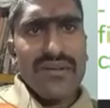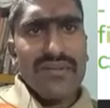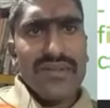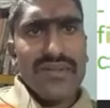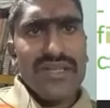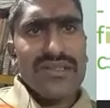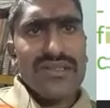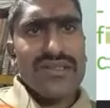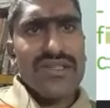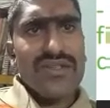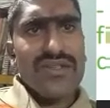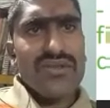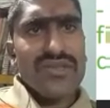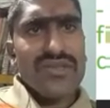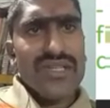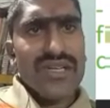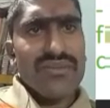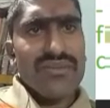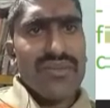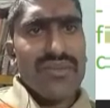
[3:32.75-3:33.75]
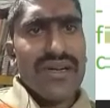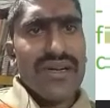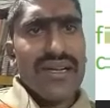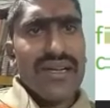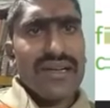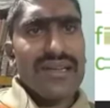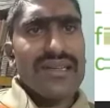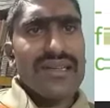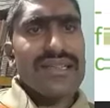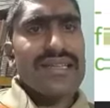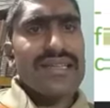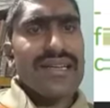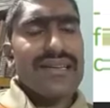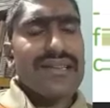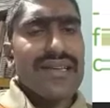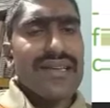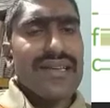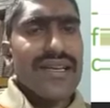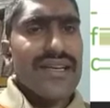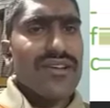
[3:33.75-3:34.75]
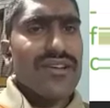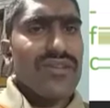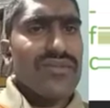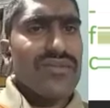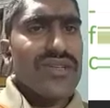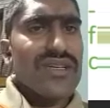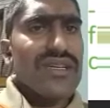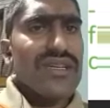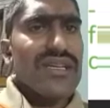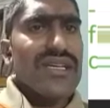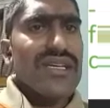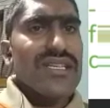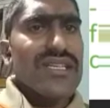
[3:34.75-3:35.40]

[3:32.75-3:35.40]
Means G2 checkpoint occurs at the end of the